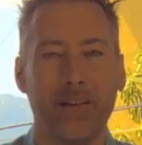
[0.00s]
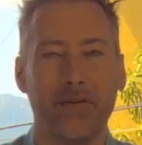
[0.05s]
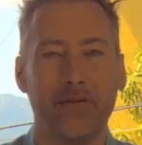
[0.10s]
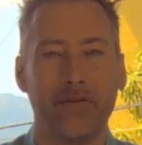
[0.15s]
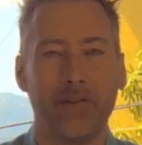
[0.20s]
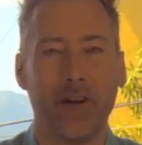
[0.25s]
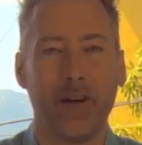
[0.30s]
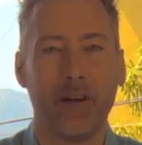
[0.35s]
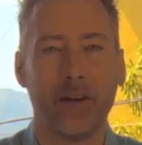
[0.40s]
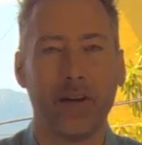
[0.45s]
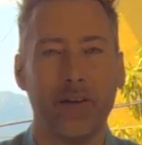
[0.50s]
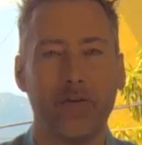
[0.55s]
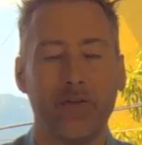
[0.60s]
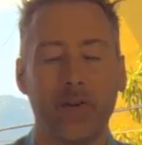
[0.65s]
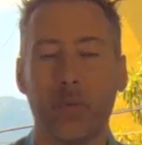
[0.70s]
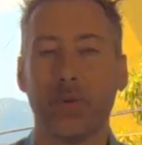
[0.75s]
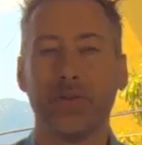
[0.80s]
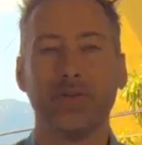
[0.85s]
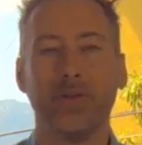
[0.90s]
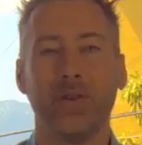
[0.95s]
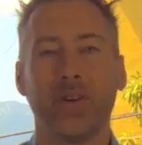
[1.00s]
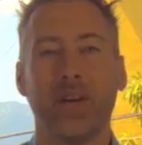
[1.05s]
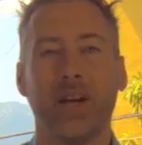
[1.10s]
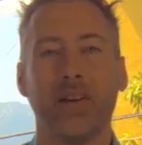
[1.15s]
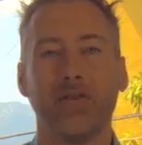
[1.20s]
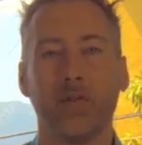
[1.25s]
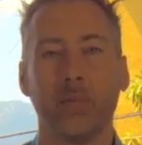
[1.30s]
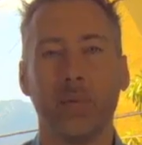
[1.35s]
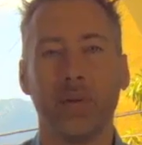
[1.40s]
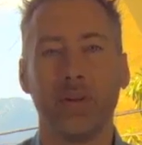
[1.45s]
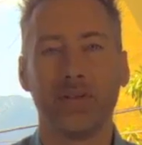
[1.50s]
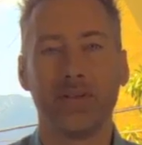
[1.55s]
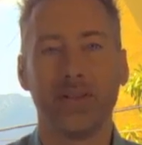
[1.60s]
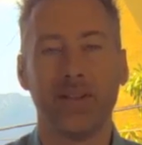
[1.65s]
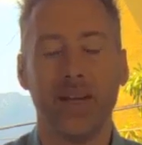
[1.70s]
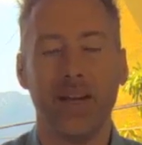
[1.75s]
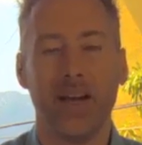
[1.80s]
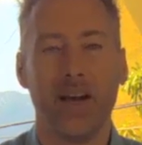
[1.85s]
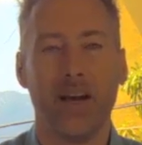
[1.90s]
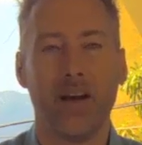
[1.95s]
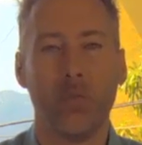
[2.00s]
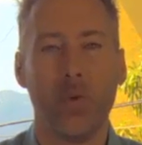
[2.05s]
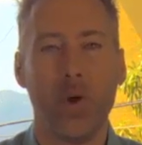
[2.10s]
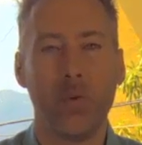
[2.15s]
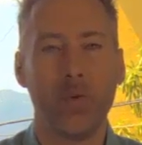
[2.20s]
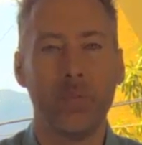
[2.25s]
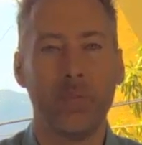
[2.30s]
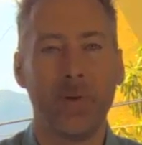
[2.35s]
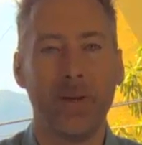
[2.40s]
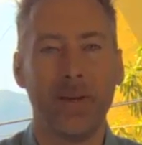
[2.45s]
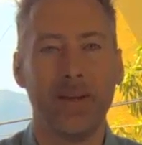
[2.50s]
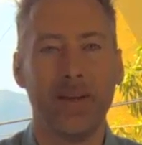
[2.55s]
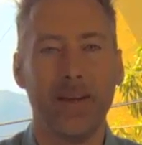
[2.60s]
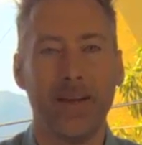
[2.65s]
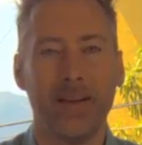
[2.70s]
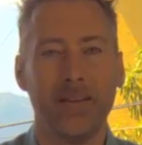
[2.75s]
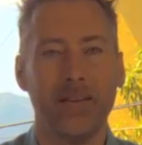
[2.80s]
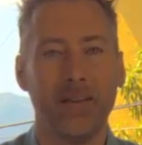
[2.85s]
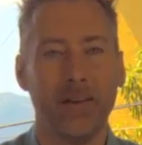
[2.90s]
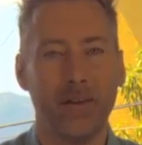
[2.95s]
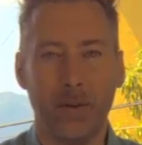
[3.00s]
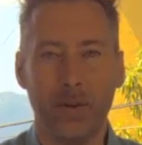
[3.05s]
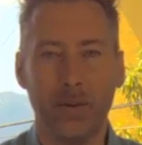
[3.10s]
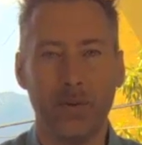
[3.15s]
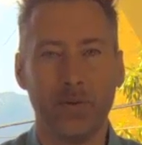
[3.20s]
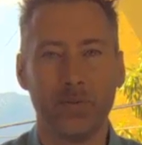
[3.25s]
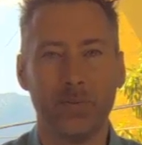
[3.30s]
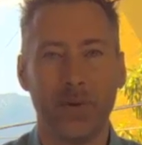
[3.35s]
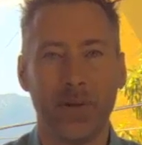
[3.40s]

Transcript: if there was no government, what would be in the news?